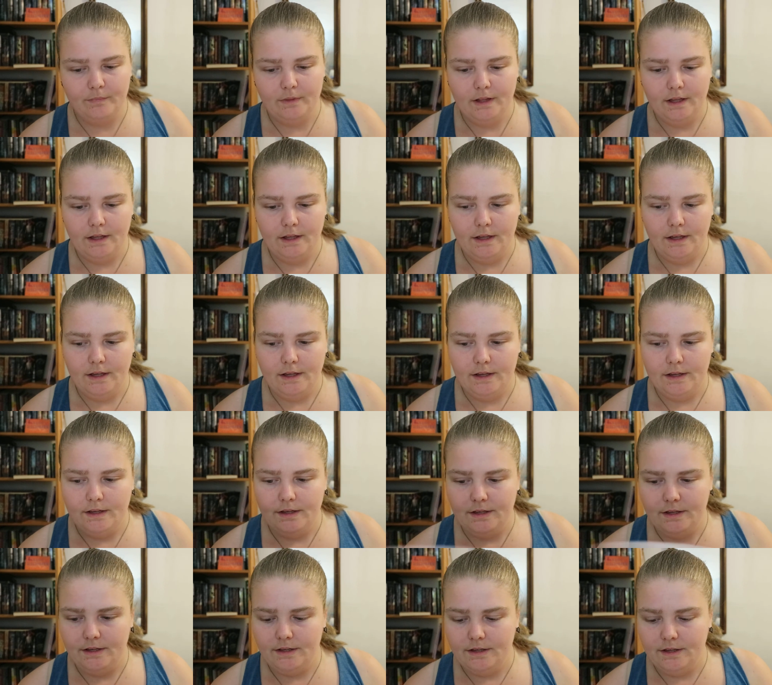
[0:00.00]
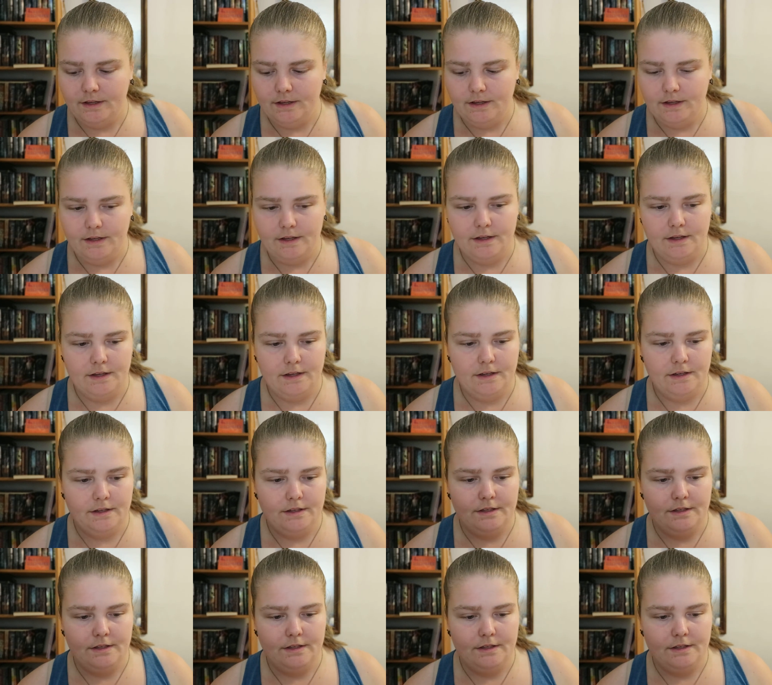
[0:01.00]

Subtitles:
(silence)